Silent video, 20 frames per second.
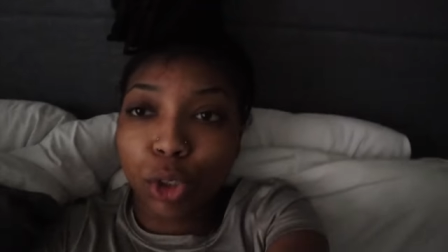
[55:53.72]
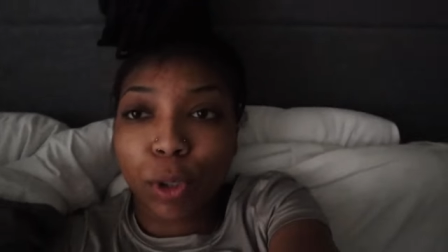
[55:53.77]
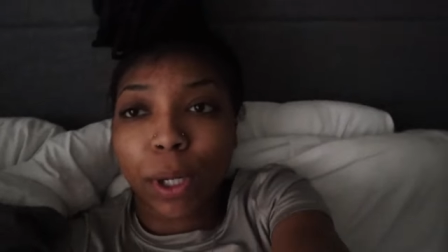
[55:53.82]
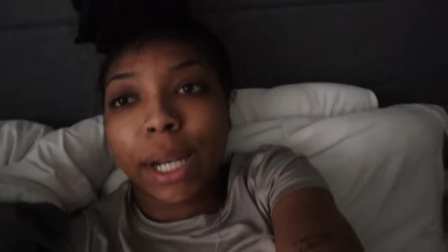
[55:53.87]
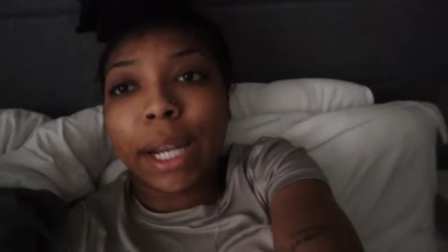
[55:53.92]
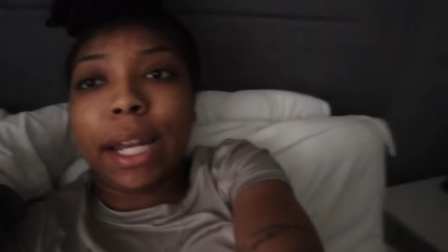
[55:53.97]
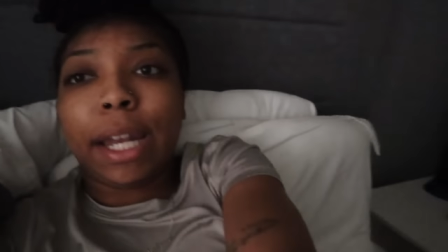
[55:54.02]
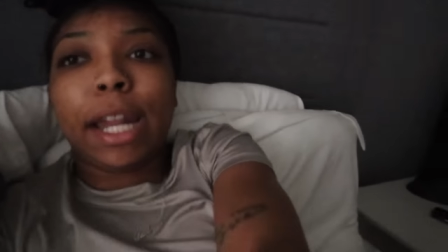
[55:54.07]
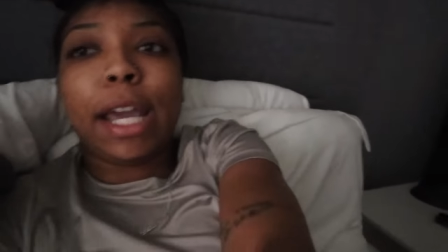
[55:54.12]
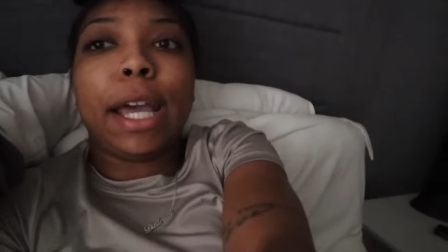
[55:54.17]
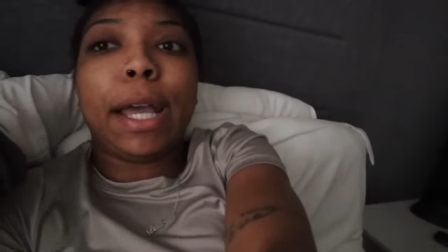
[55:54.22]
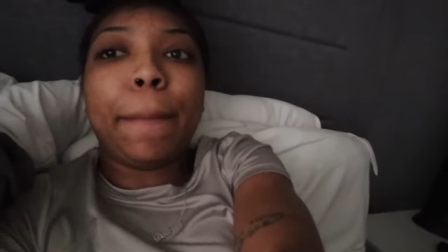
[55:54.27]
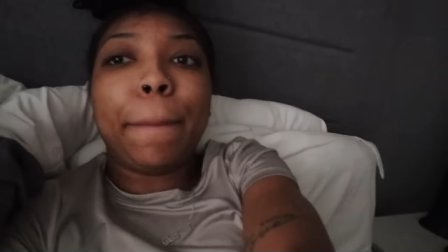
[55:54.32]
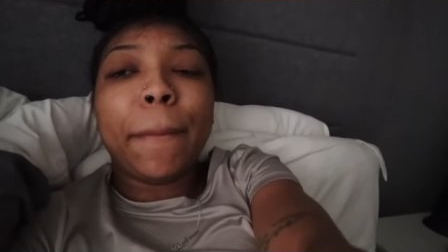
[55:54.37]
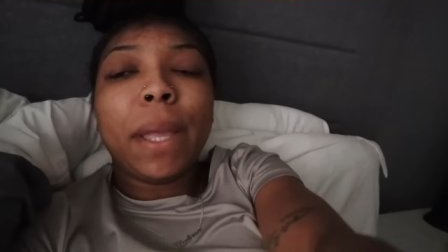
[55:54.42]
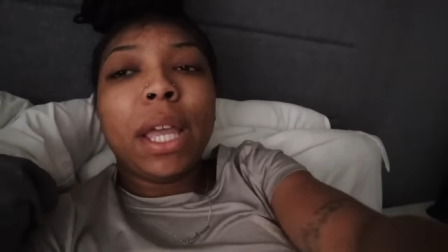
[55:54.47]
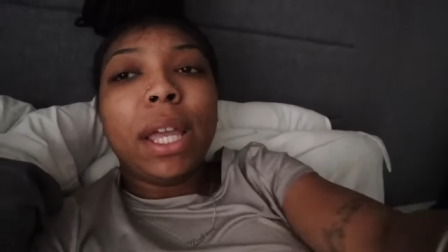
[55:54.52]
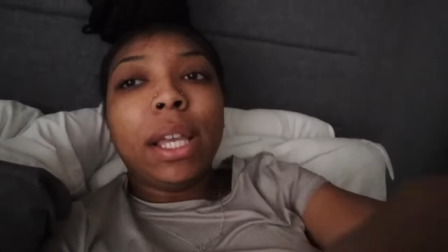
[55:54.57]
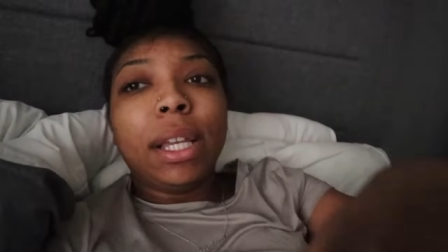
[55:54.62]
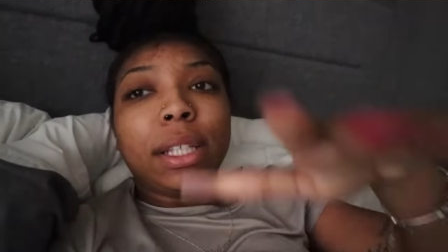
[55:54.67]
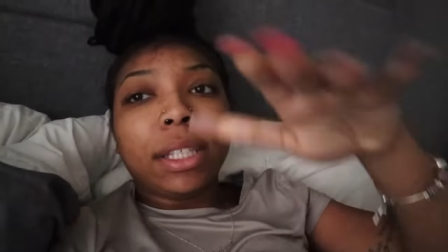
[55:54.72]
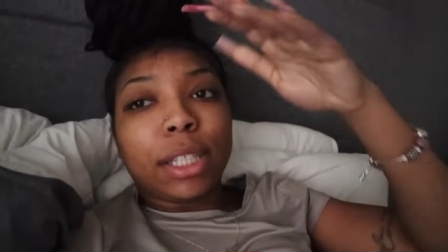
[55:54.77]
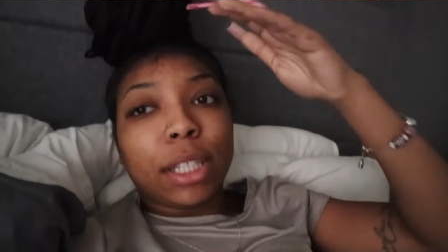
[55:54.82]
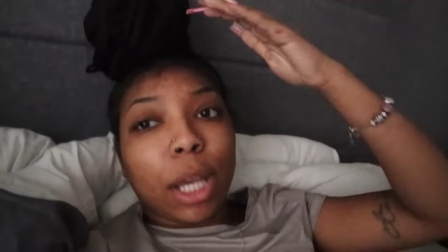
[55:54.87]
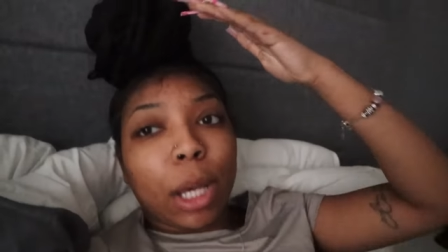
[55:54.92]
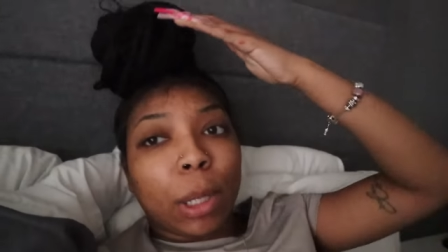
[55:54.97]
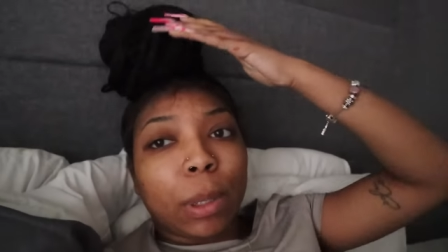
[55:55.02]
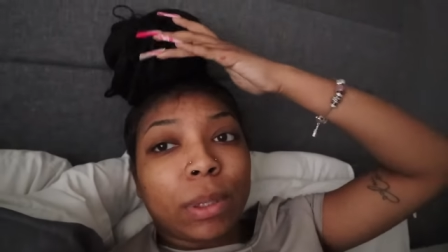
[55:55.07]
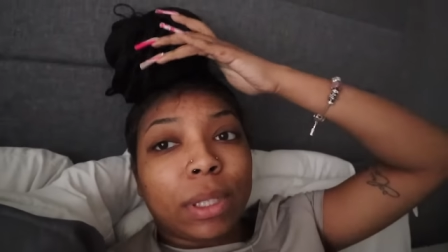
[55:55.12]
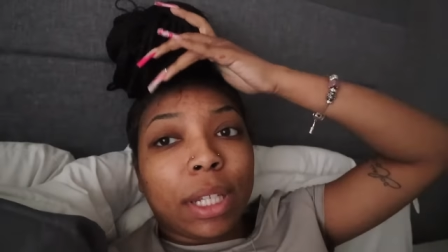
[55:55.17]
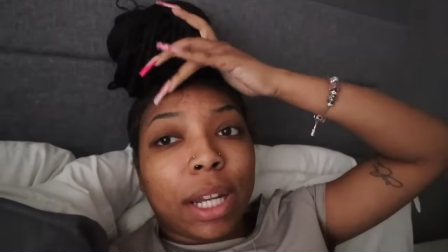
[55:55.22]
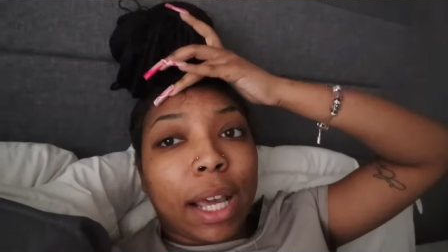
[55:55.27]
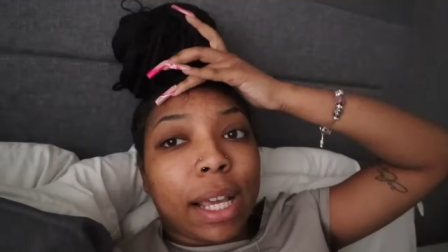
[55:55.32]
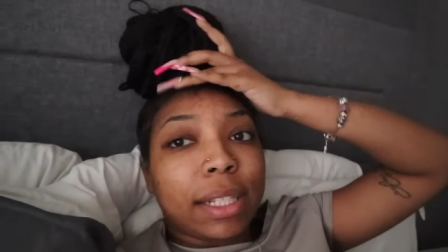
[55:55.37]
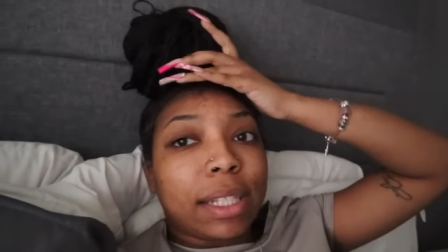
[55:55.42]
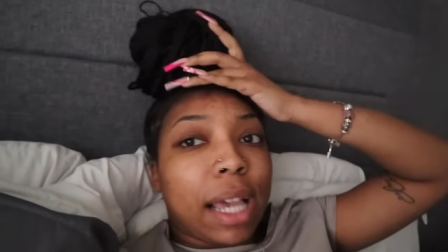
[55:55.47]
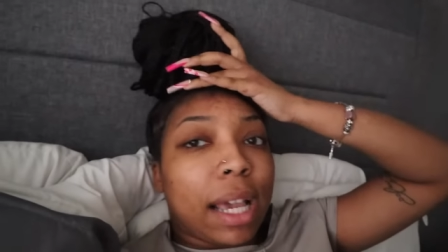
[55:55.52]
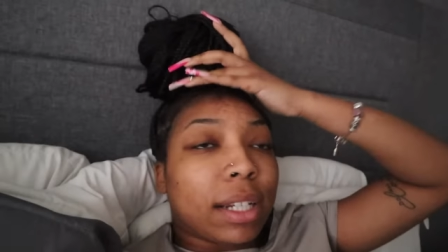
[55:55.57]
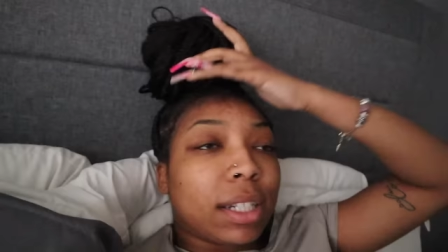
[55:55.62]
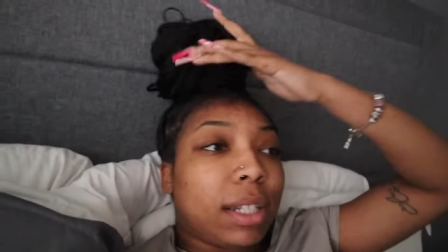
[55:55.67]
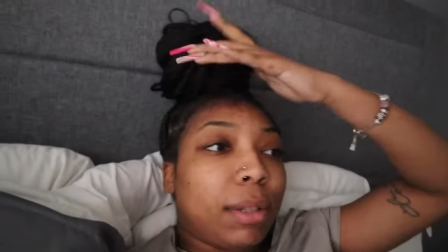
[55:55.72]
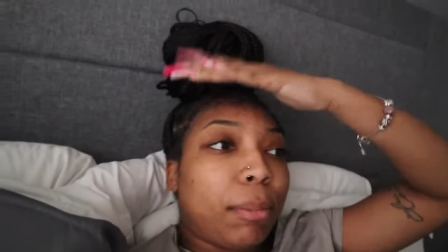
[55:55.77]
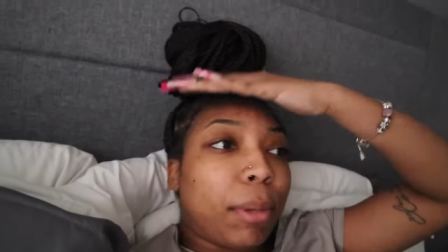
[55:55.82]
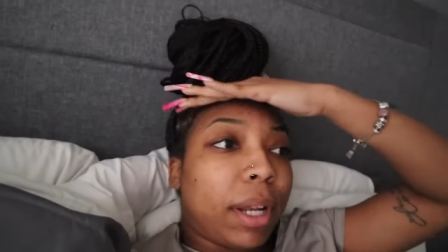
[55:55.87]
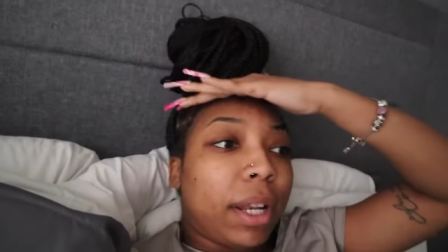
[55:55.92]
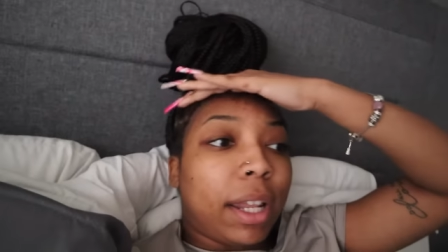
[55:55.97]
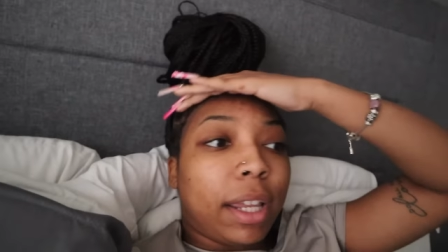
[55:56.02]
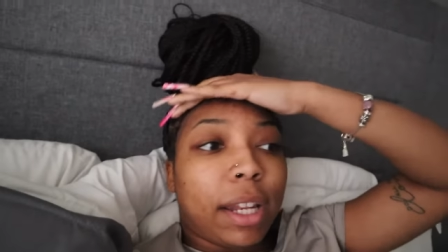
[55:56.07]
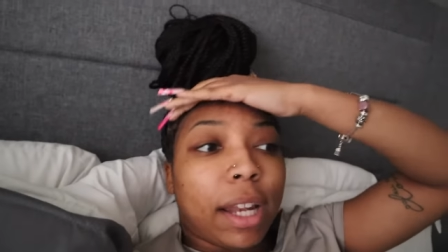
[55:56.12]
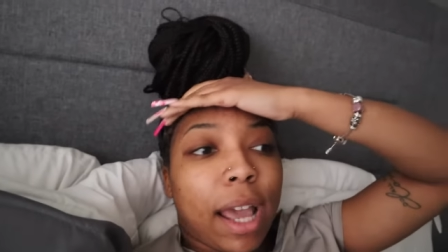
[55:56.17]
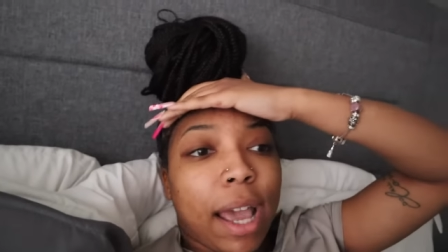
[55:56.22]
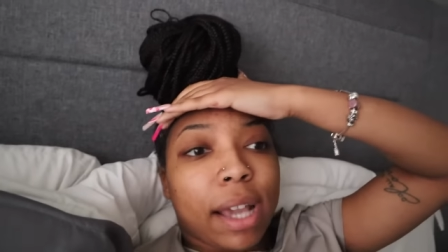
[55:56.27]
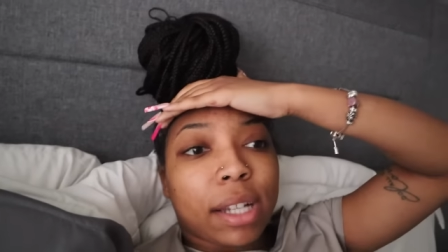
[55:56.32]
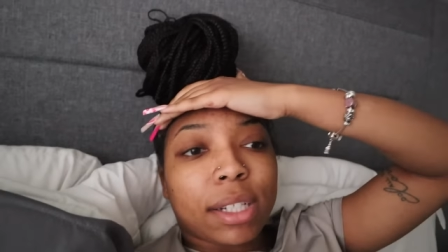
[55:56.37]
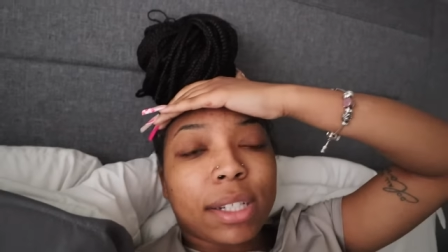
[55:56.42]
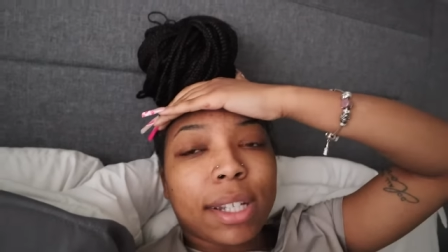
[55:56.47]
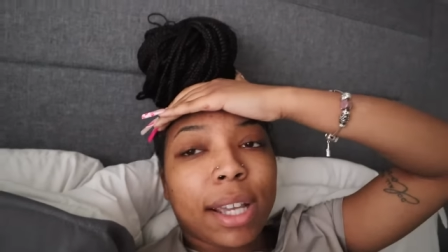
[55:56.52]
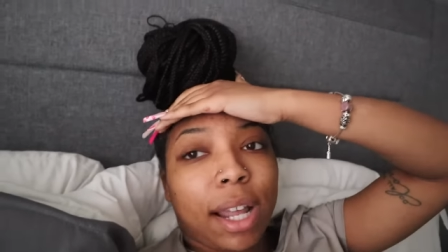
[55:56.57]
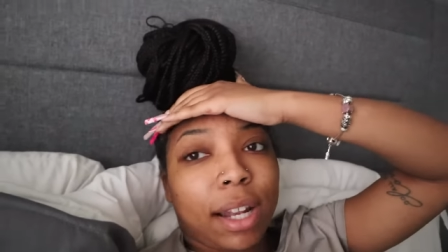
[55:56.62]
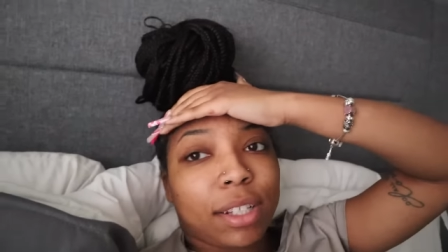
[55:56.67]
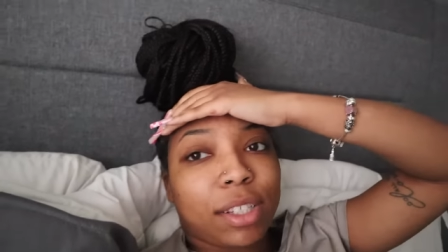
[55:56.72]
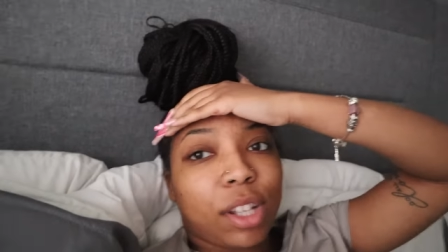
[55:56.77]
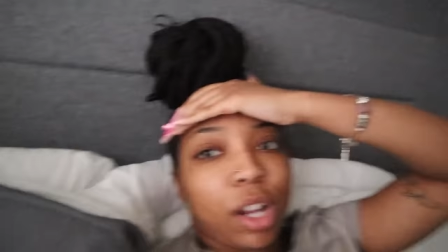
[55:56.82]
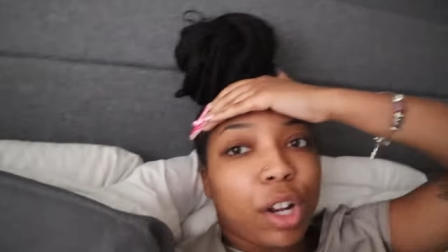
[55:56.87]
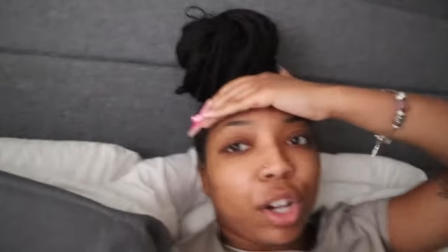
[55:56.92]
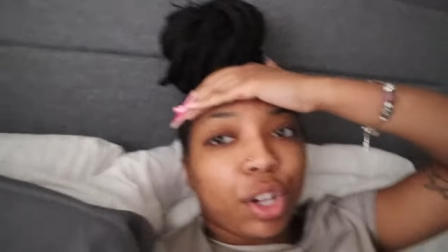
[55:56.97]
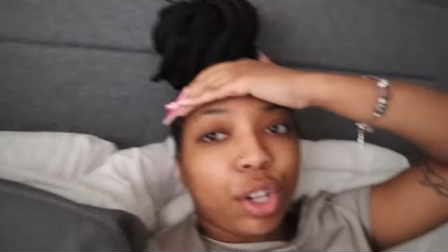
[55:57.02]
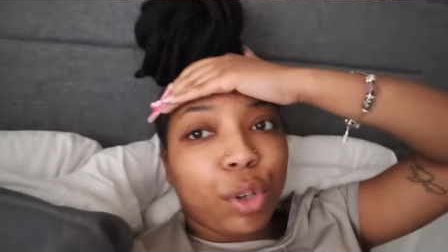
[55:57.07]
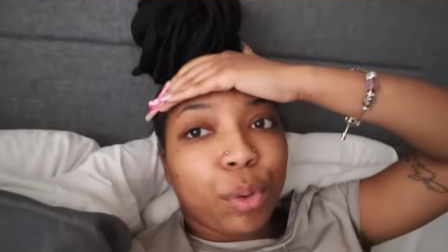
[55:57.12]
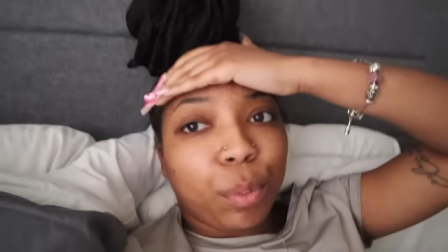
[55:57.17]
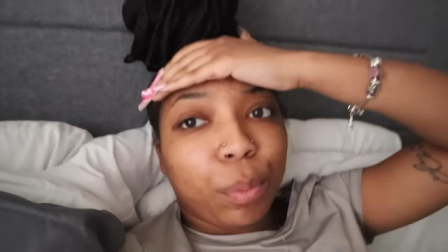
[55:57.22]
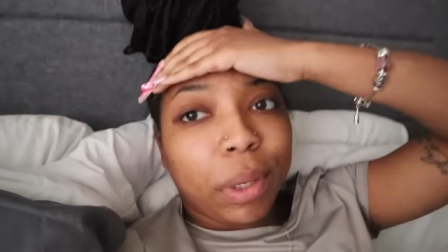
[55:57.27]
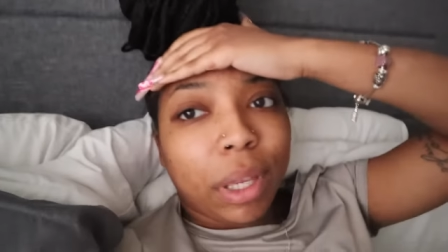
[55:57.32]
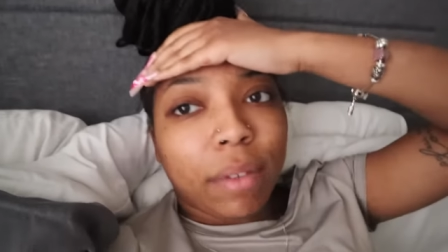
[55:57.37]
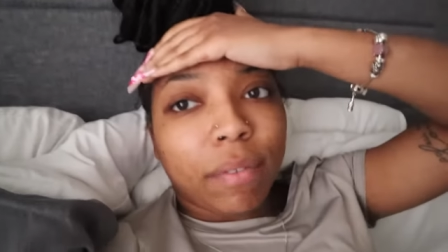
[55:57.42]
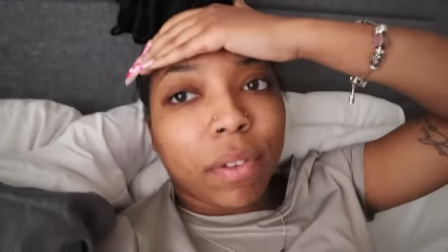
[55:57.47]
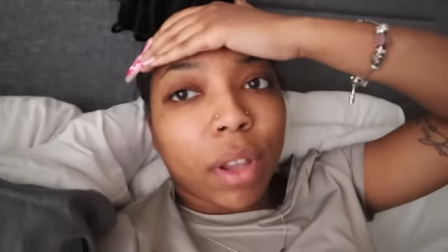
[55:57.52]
straightened up so today's actually monday and i actually got to start a new week